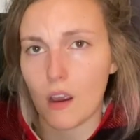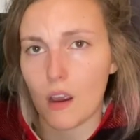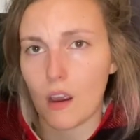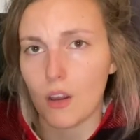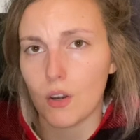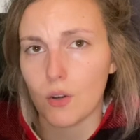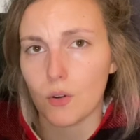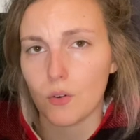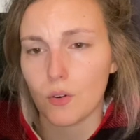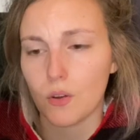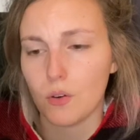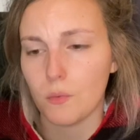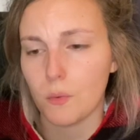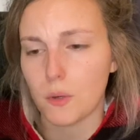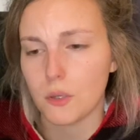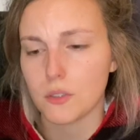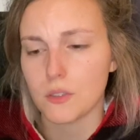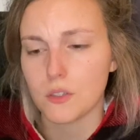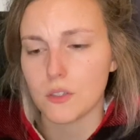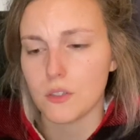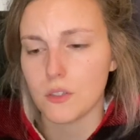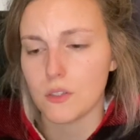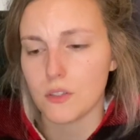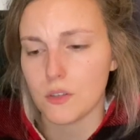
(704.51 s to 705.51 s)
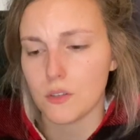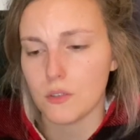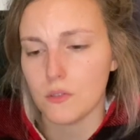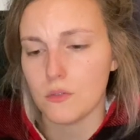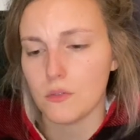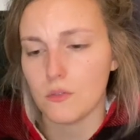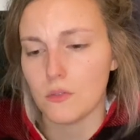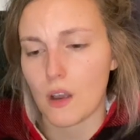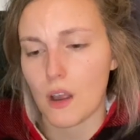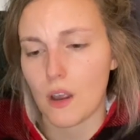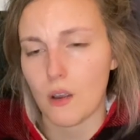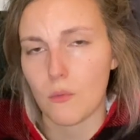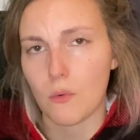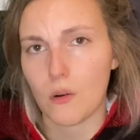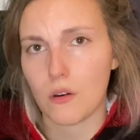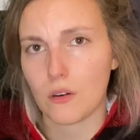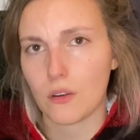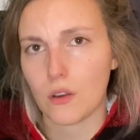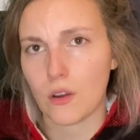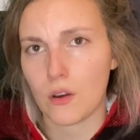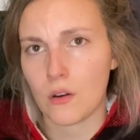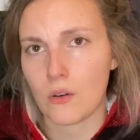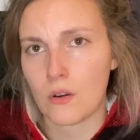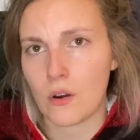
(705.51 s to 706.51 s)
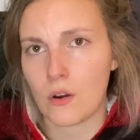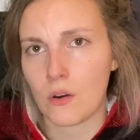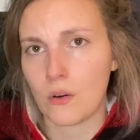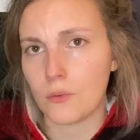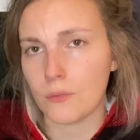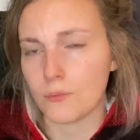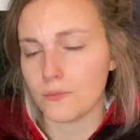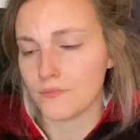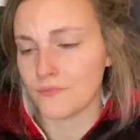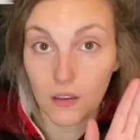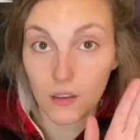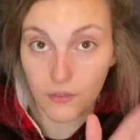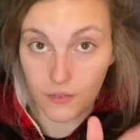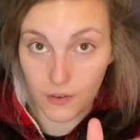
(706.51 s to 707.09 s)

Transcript: I don't know what to do, I want to go home.